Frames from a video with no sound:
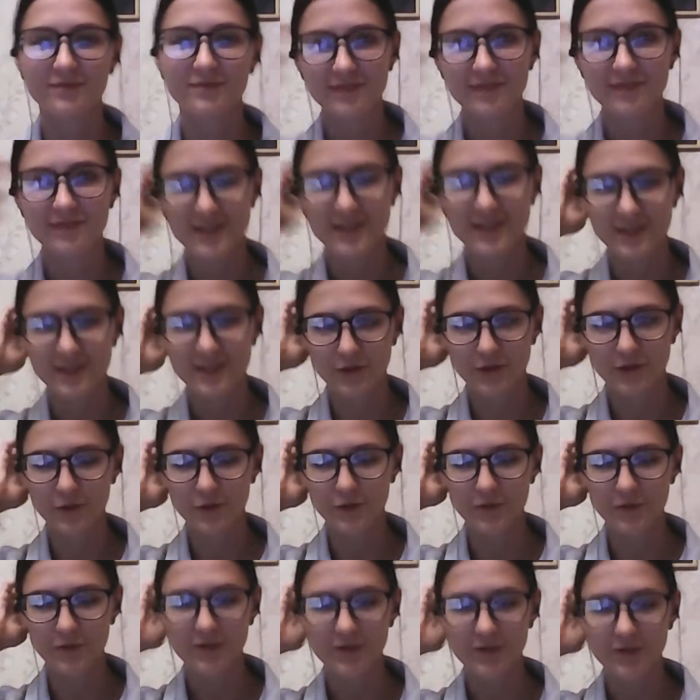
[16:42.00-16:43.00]

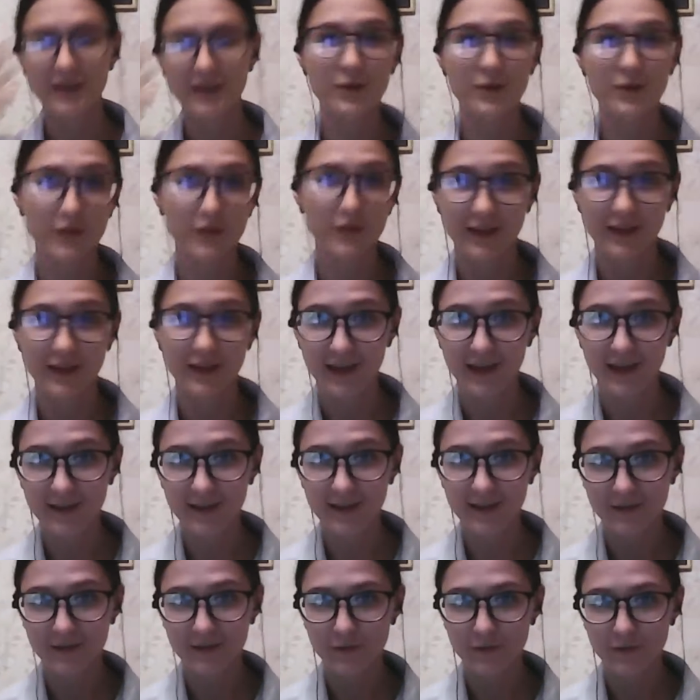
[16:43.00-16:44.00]
So thank you
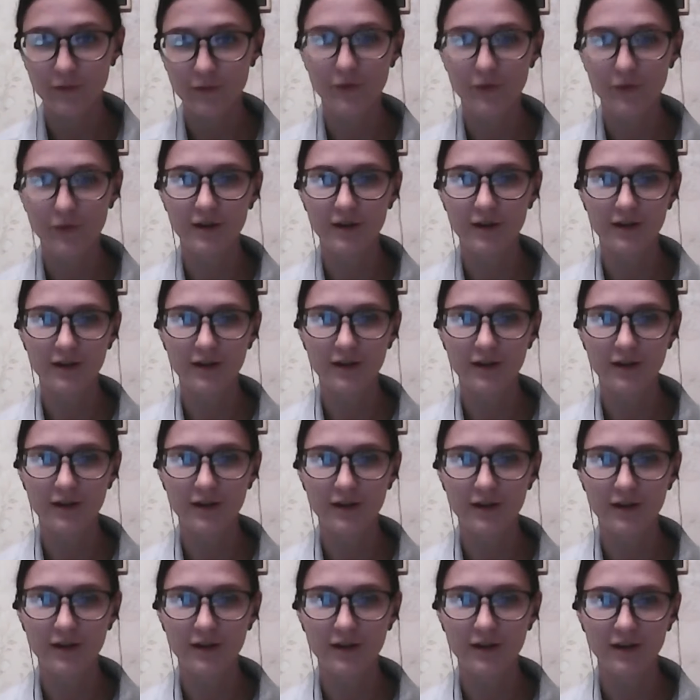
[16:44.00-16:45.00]
again for
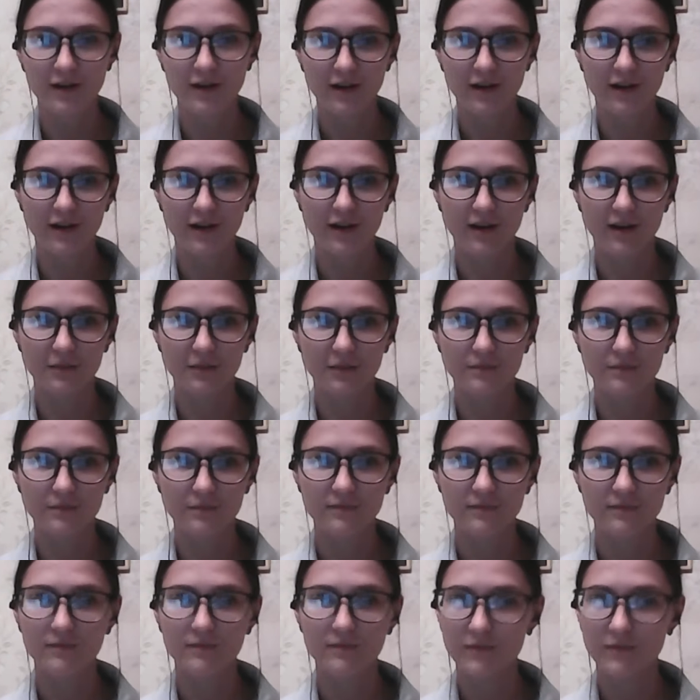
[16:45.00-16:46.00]

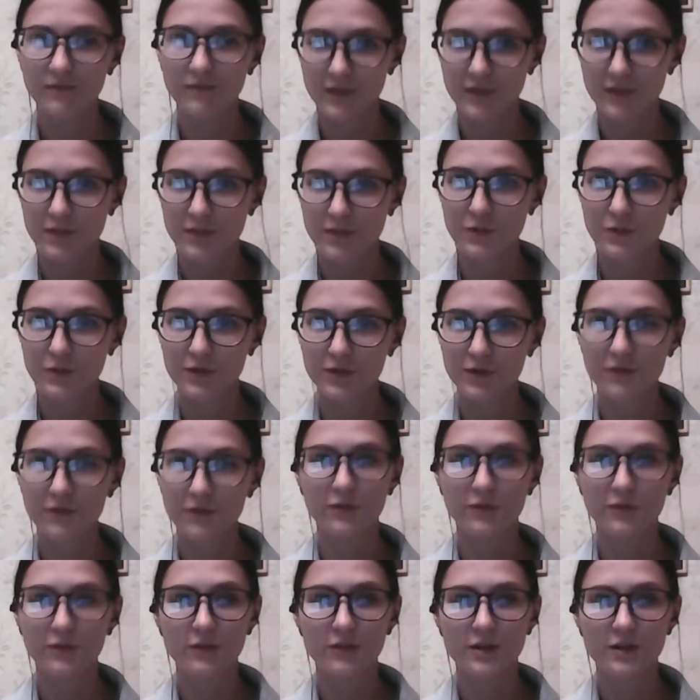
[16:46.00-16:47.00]
this
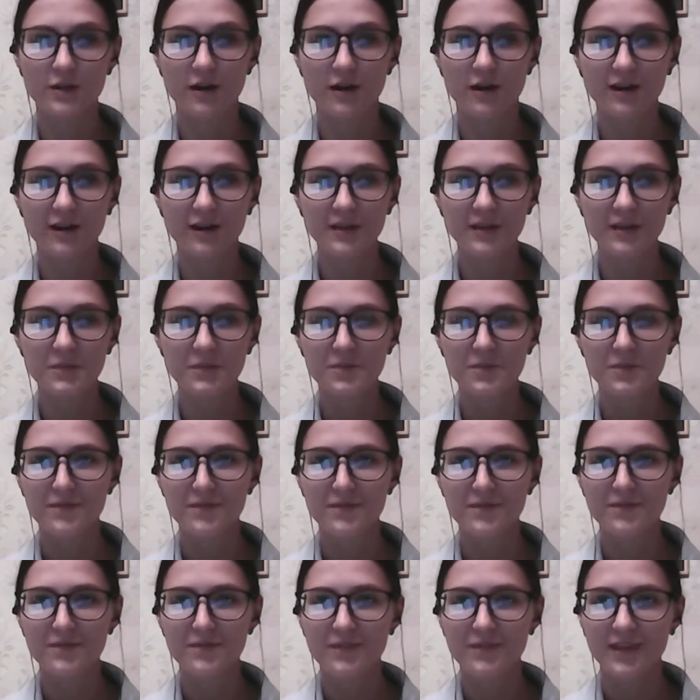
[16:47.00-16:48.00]
beautiful talk.
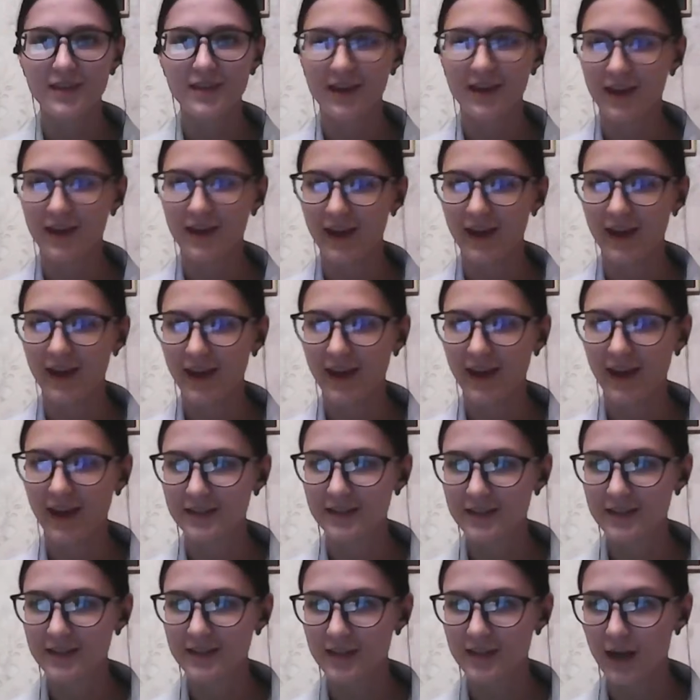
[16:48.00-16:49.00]
And
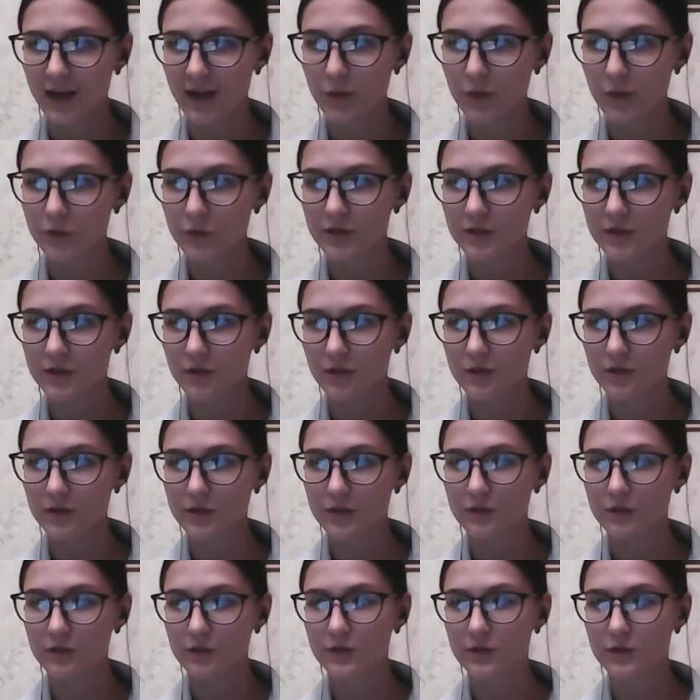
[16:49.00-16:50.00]
I want also
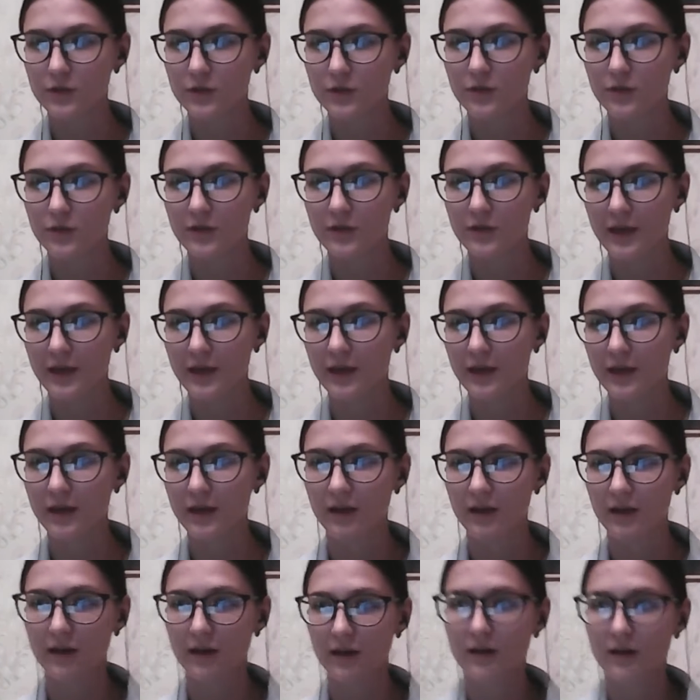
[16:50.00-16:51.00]
to thank
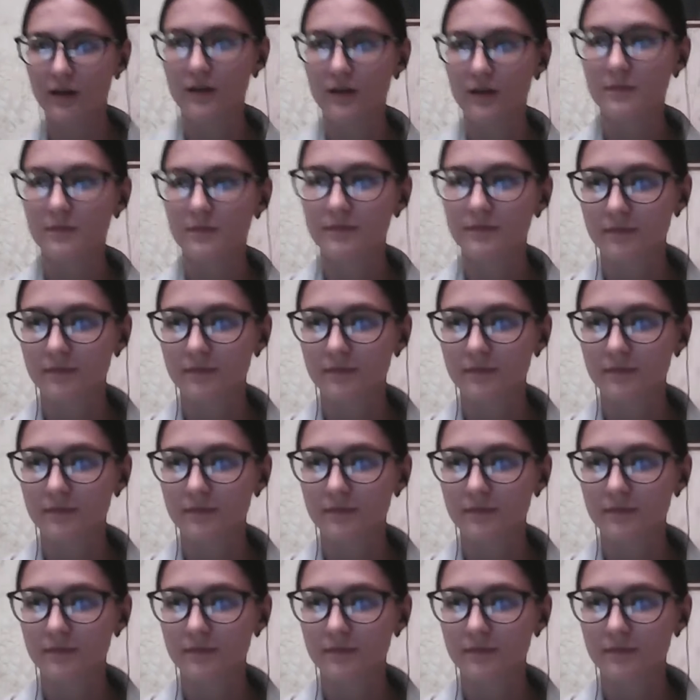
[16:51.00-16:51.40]
our